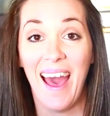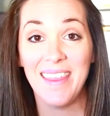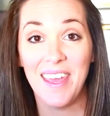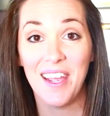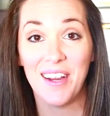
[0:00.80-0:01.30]

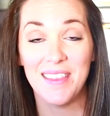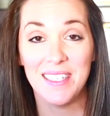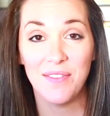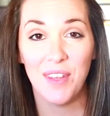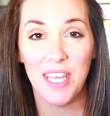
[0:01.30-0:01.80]
Hi there! In
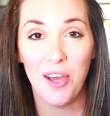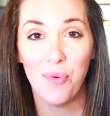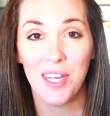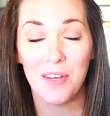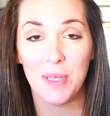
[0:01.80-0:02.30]
this video
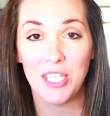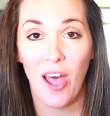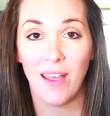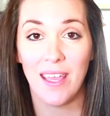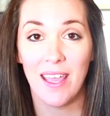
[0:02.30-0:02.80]
we're going to be
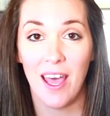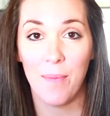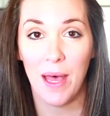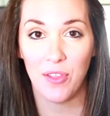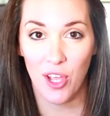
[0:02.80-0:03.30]
talking
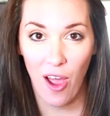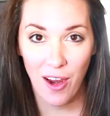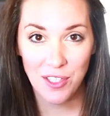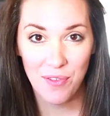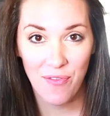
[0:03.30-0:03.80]
about the
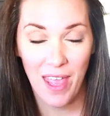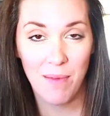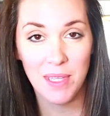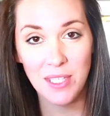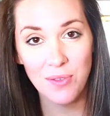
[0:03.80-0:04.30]
Cars
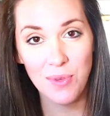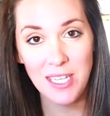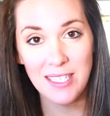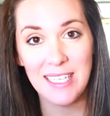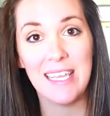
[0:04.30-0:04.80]
Family
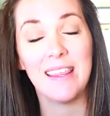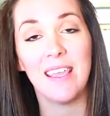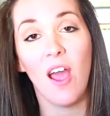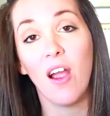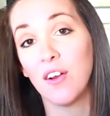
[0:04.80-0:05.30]
Suite in
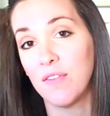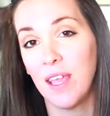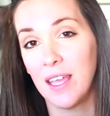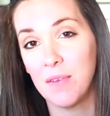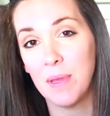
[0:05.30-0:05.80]
the Art of
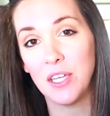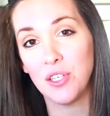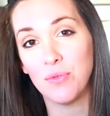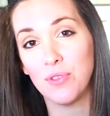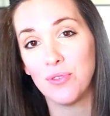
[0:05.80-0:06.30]

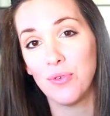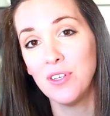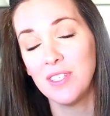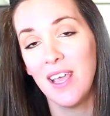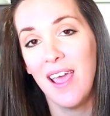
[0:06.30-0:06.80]
Animation
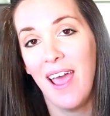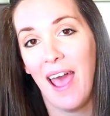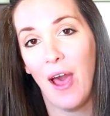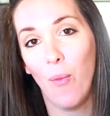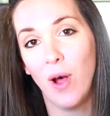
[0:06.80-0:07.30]
Resort
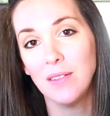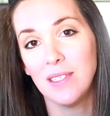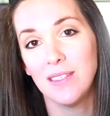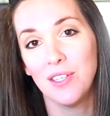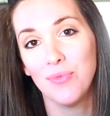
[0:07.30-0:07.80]
at Walt
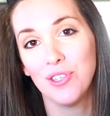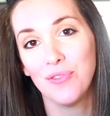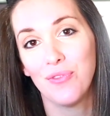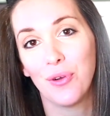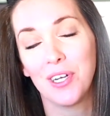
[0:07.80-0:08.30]
Disney
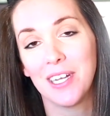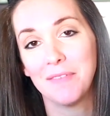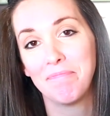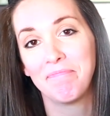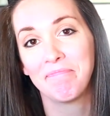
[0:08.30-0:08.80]
World,
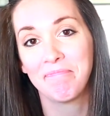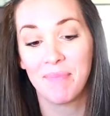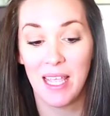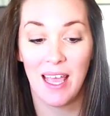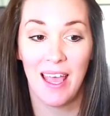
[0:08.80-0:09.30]
Florida.
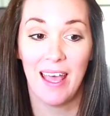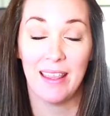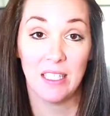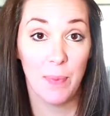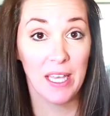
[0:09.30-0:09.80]

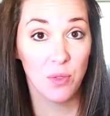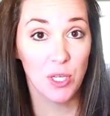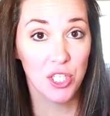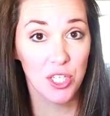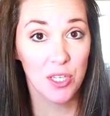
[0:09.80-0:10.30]
This past
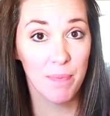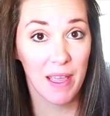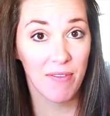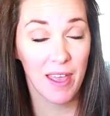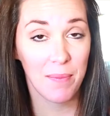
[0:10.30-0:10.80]
winter,
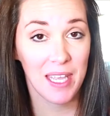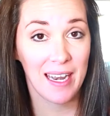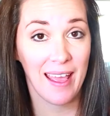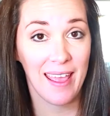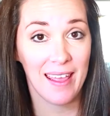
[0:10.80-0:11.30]
my family
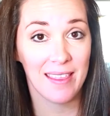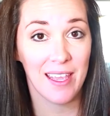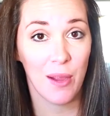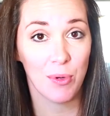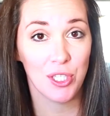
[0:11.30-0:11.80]
and I had
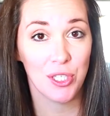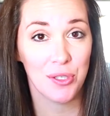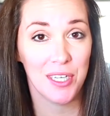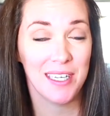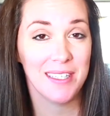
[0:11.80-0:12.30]
the
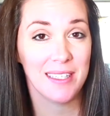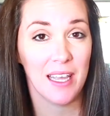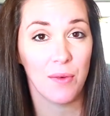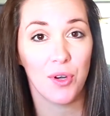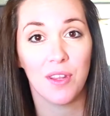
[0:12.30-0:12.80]
opportunity to
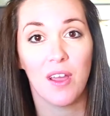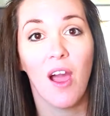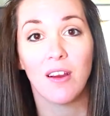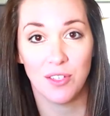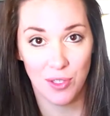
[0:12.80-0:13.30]
stay in one of the
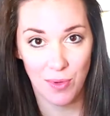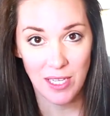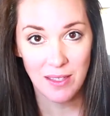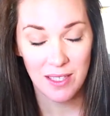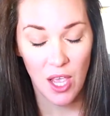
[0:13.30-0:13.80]
Cars
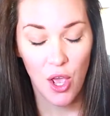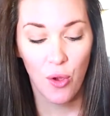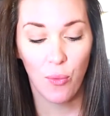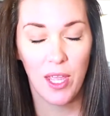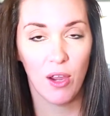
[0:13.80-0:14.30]
suites.
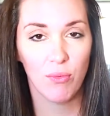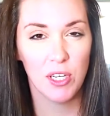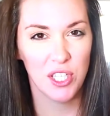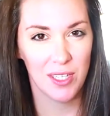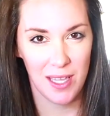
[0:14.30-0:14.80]
We
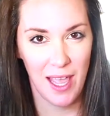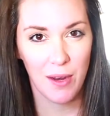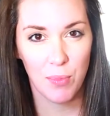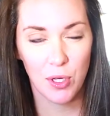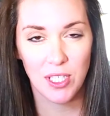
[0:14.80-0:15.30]
originally
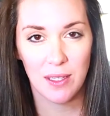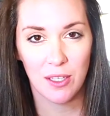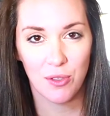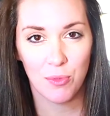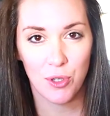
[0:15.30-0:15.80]
had booked a
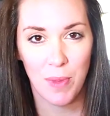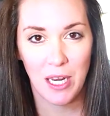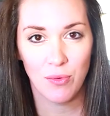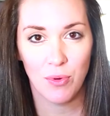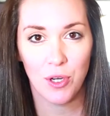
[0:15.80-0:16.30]
Little
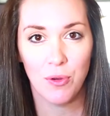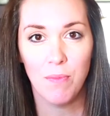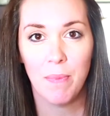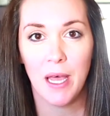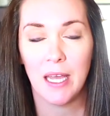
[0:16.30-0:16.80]
Mermaid
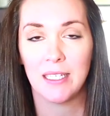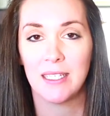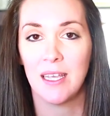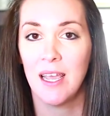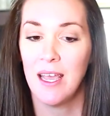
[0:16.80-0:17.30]
room,
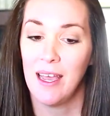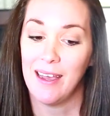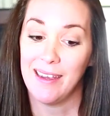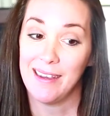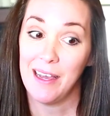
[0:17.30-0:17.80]
but
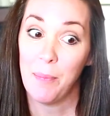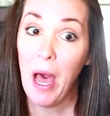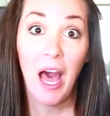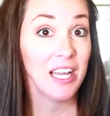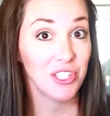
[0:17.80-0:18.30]

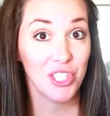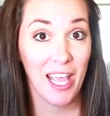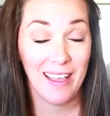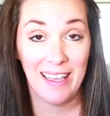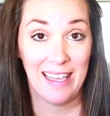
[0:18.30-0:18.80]
upon
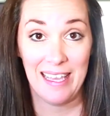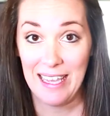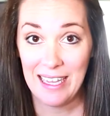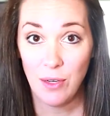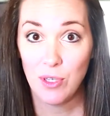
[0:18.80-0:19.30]
checking
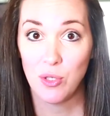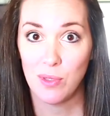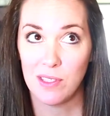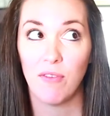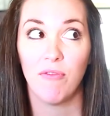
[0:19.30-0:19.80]
in, which
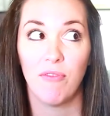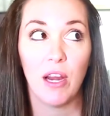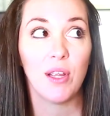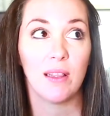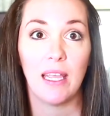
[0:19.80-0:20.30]
was
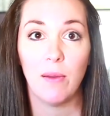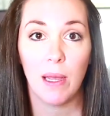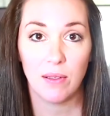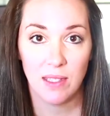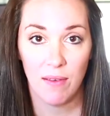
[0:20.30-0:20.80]
very late,
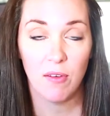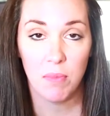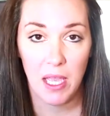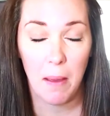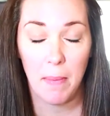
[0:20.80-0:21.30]
about 7
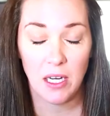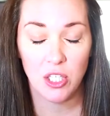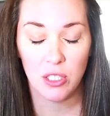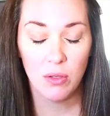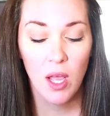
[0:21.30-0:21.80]
p.m.
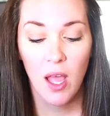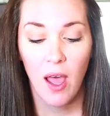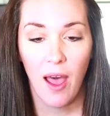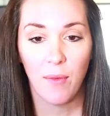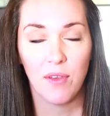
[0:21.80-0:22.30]
mind you,
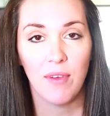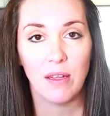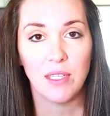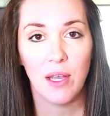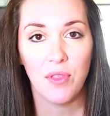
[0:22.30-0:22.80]
we
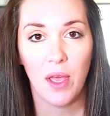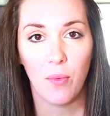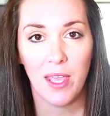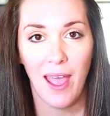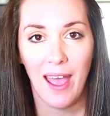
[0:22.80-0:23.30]
found out
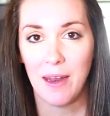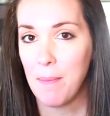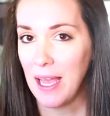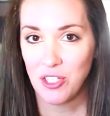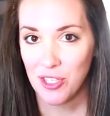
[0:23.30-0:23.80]
that we had a
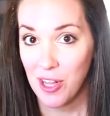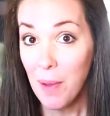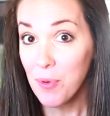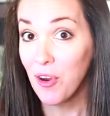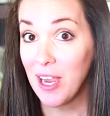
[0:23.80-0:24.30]
magical
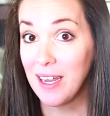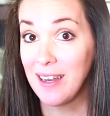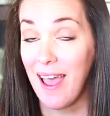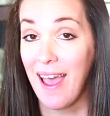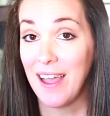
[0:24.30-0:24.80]

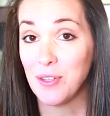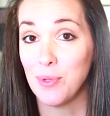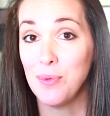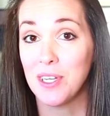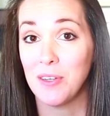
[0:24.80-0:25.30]
upgrade and
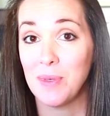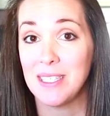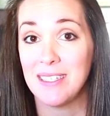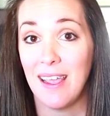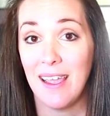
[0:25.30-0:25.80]
we were going to be
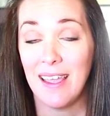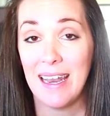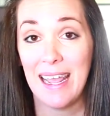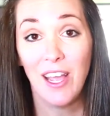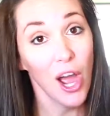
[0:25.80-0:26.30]
staying
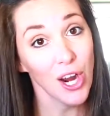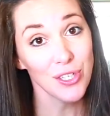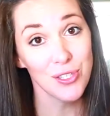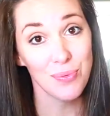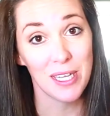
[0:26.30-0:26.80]
in a
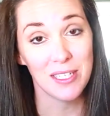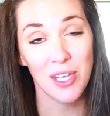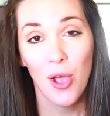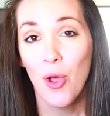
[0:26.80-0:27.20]
Cars suite,